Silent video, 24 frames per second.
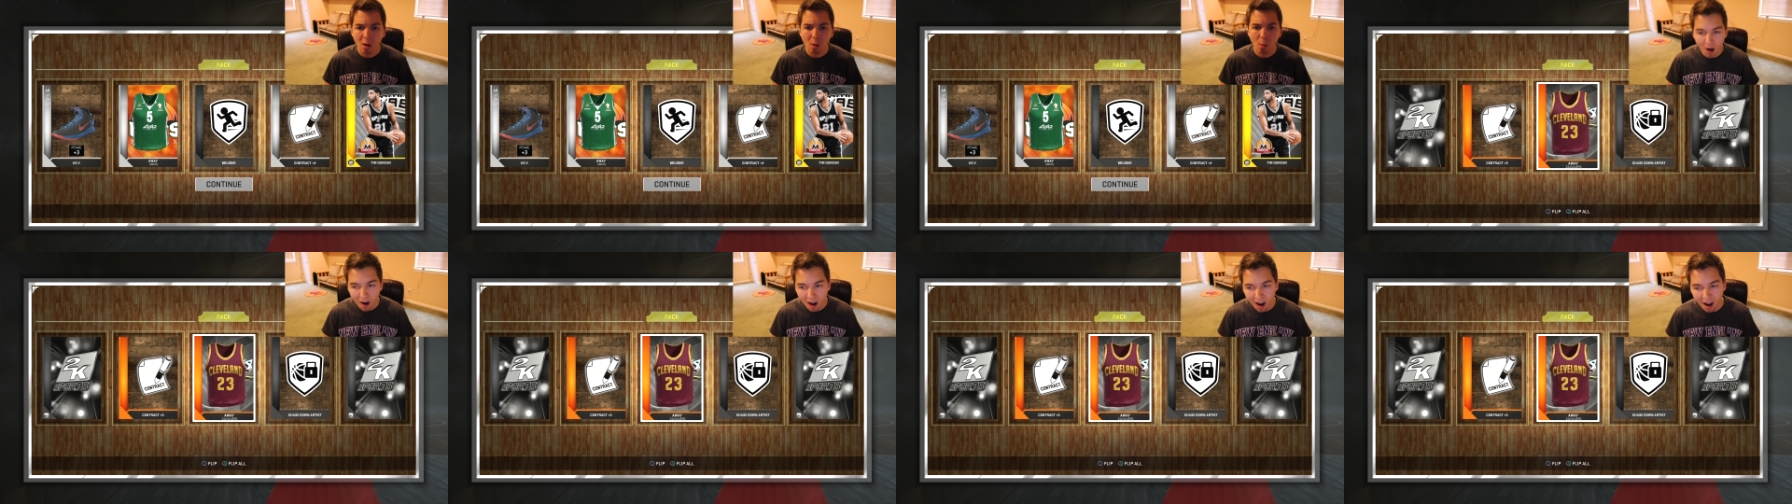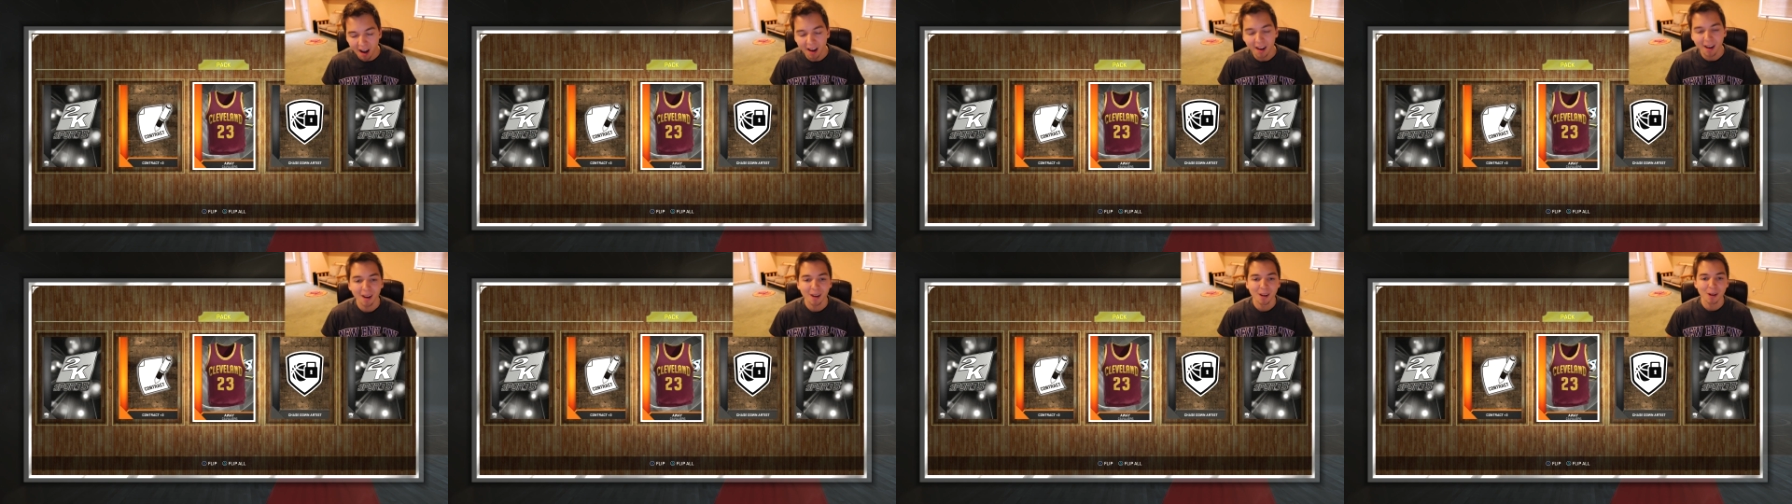
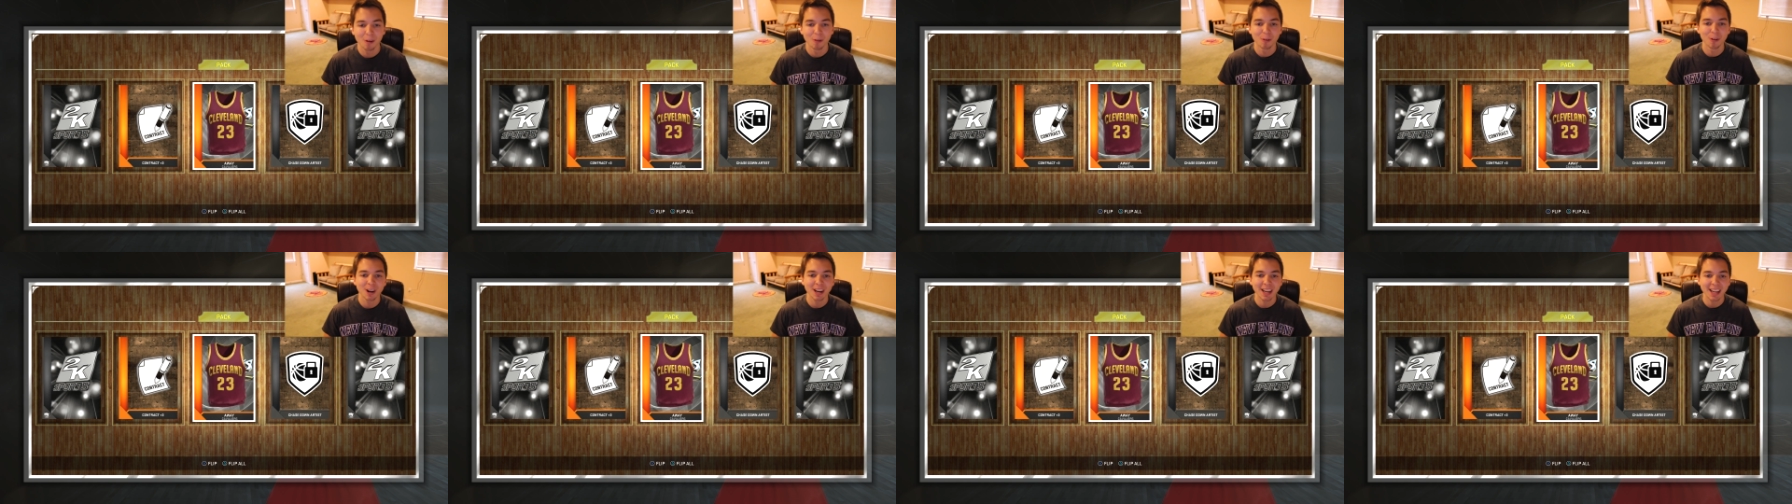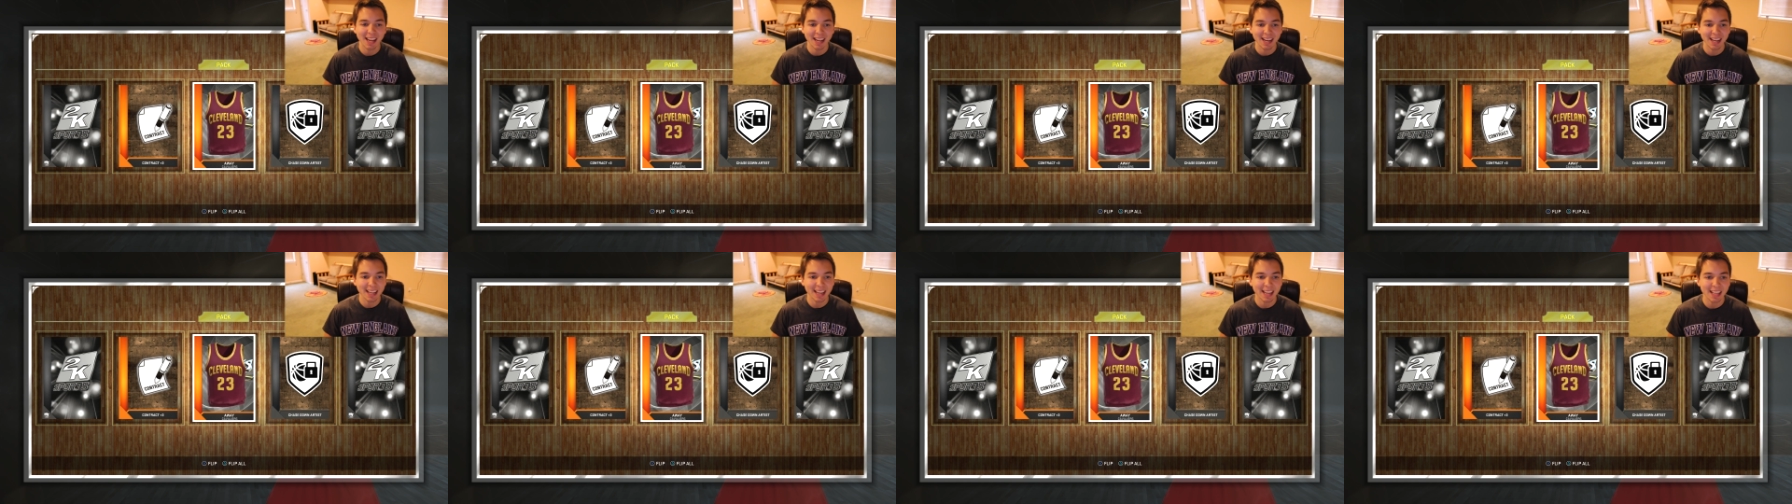Uh, We're
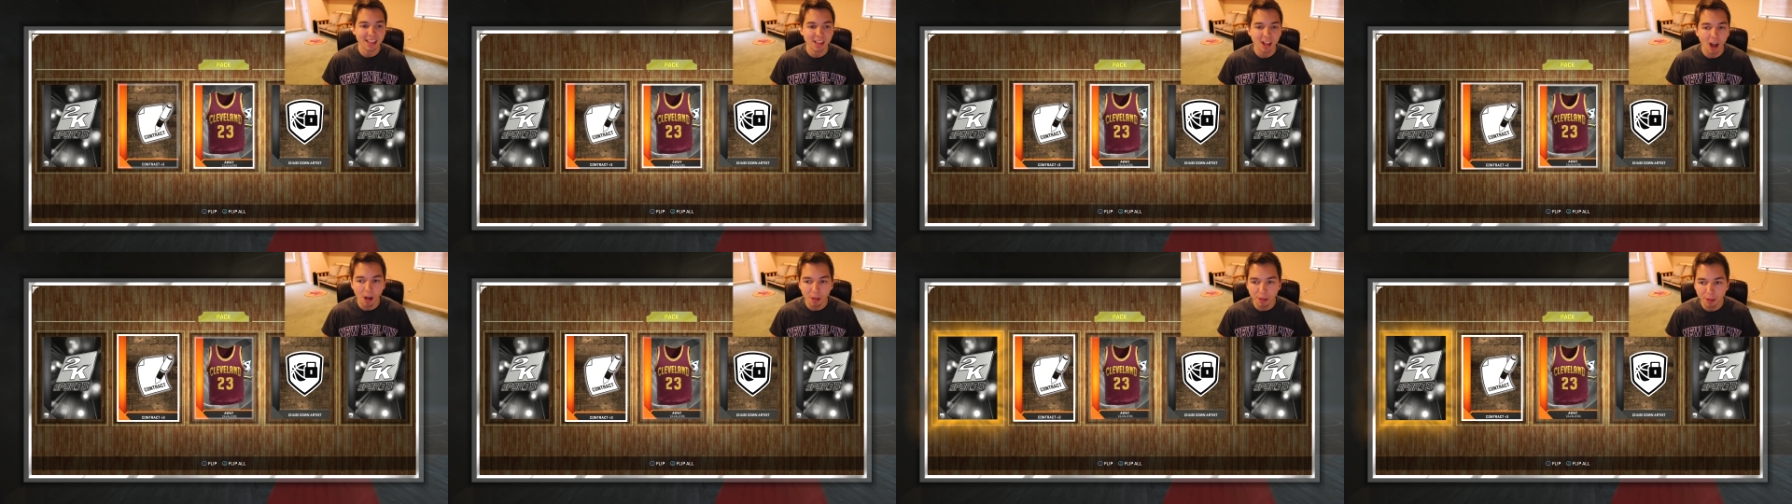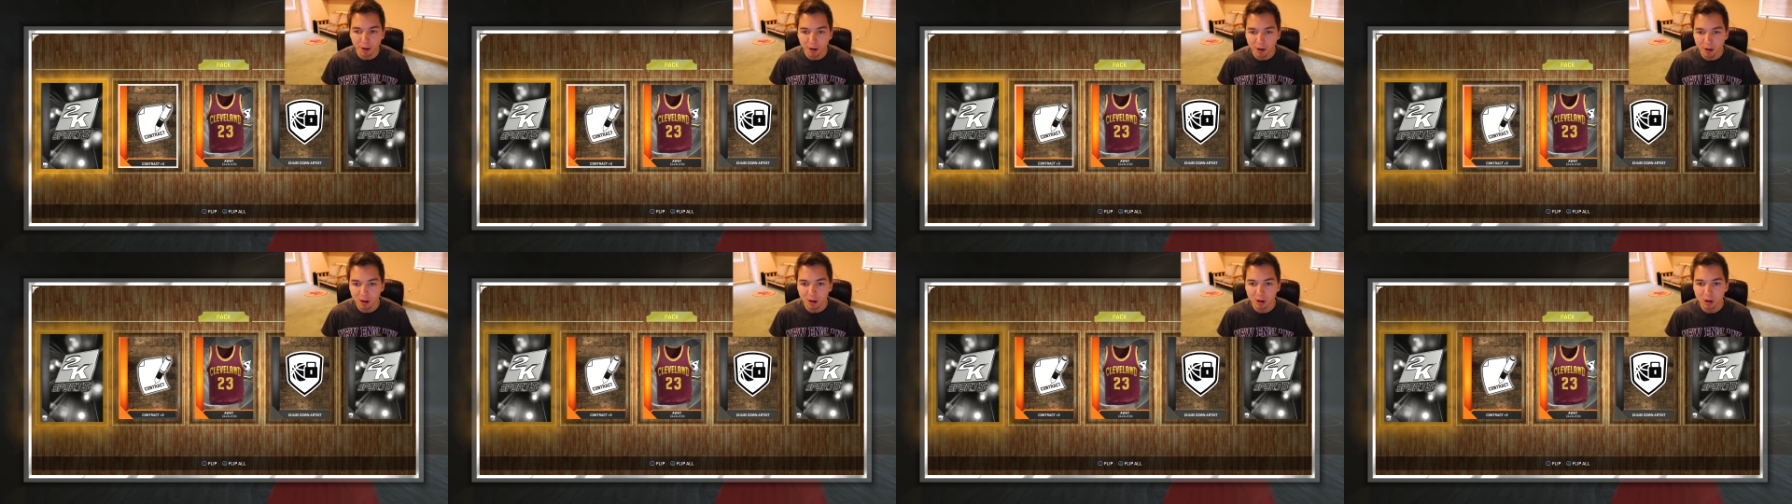getting
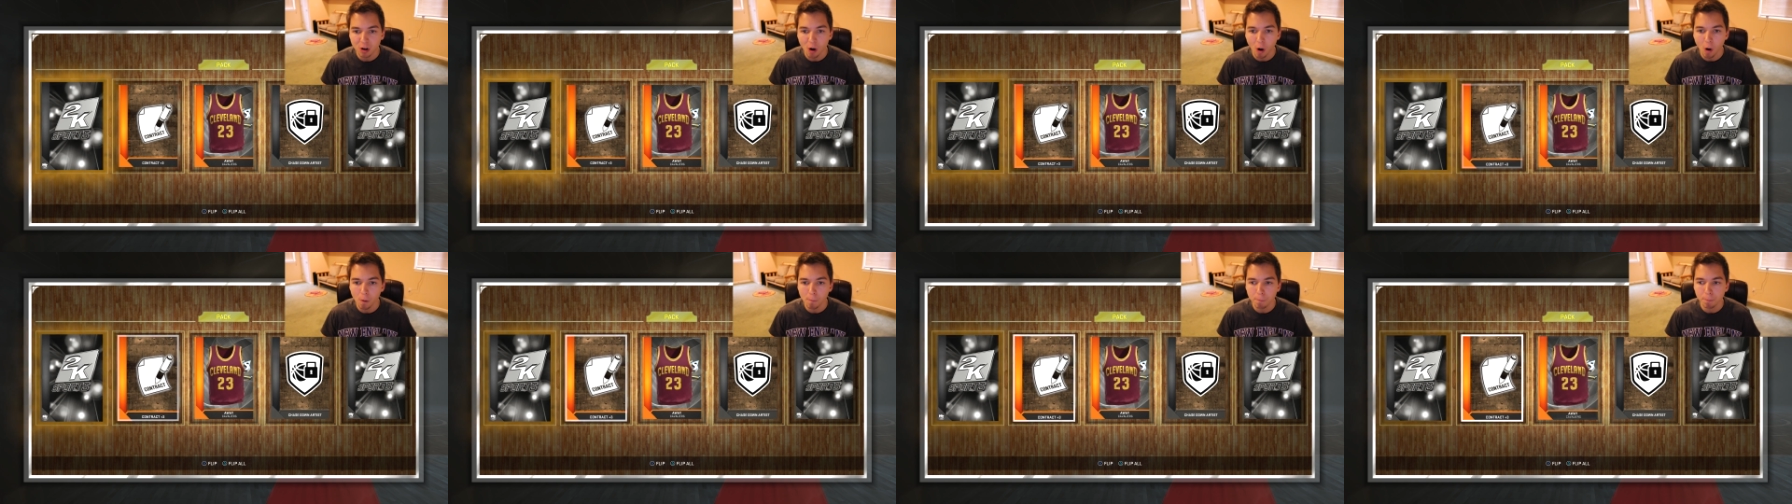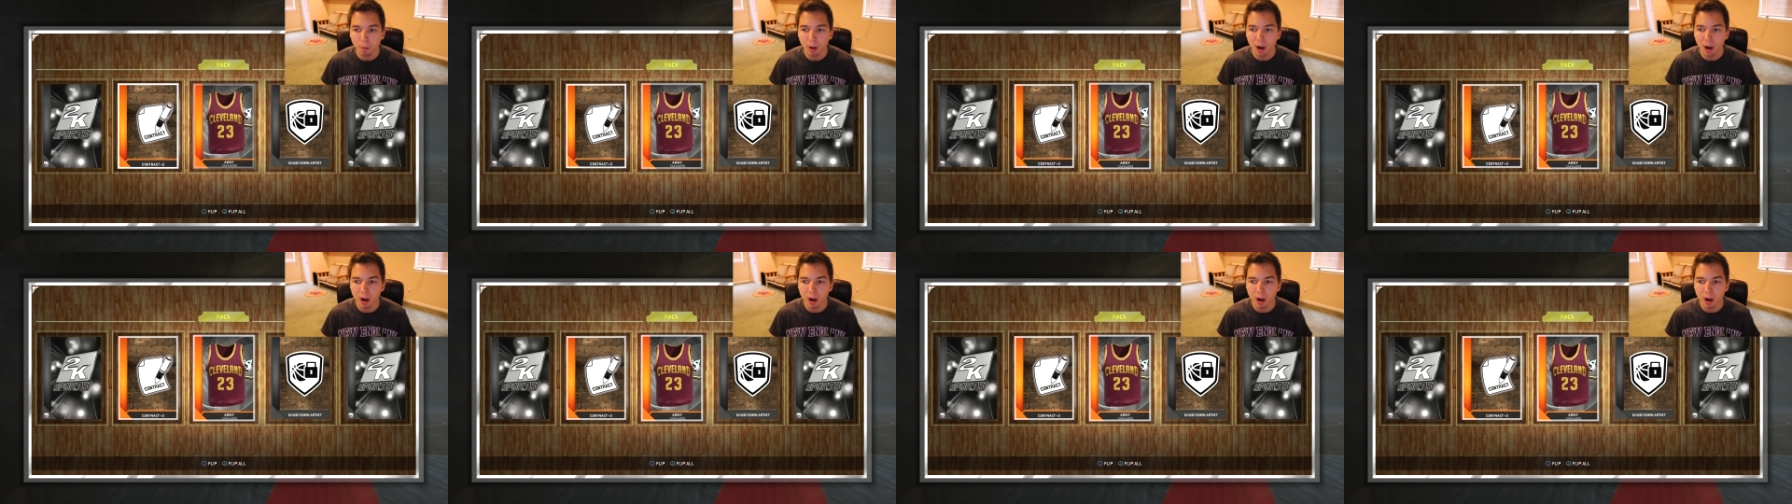another gold